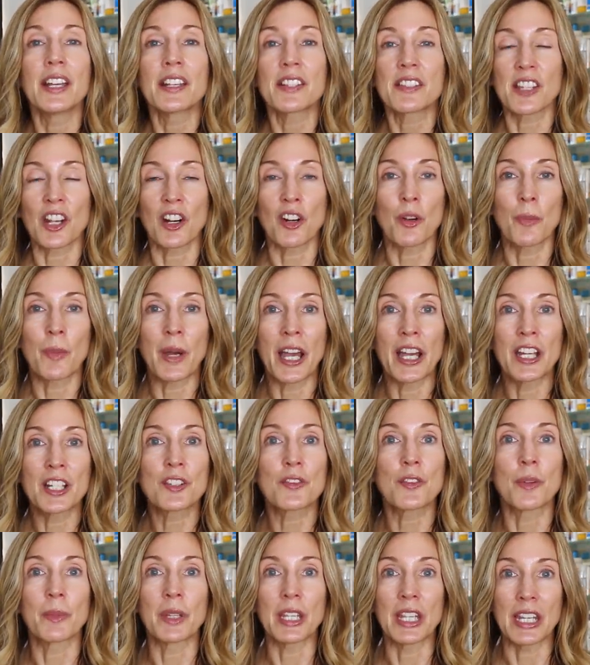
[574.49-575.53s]

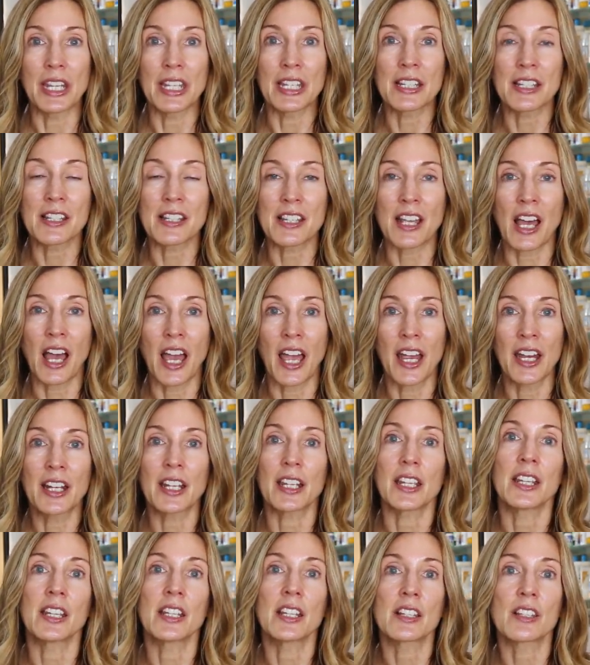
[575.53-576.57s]
ceramides from the
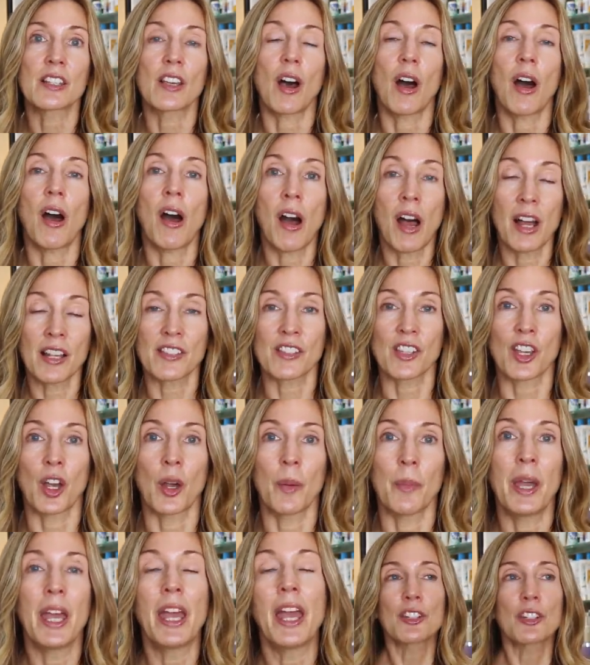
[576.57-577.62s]
inside is awesome.